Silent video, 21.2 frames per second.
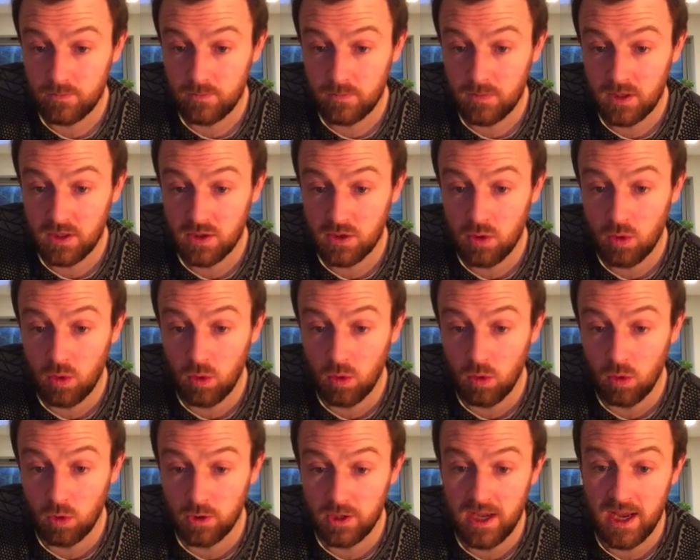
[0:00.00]
is
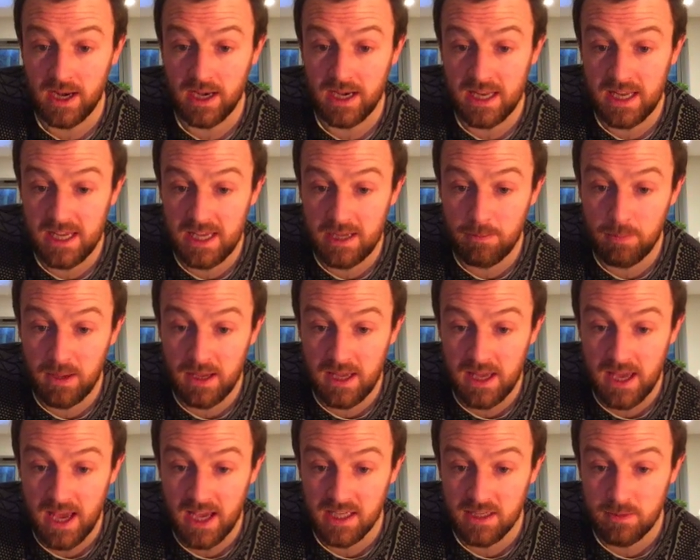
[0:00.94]
called an
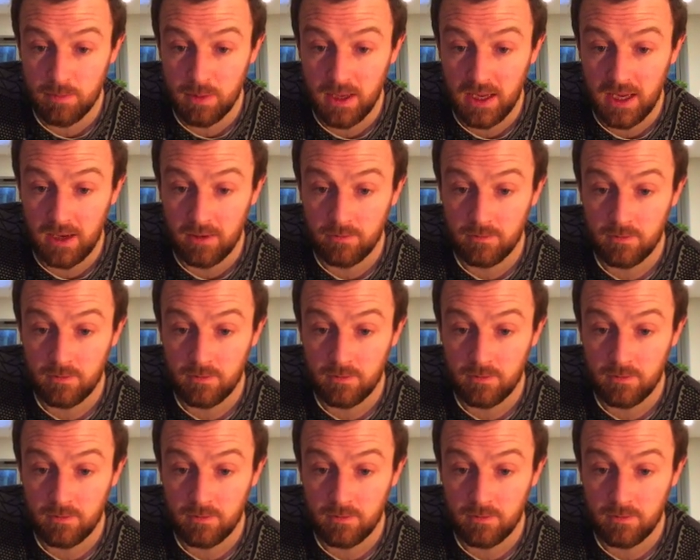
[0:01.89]
EPSP.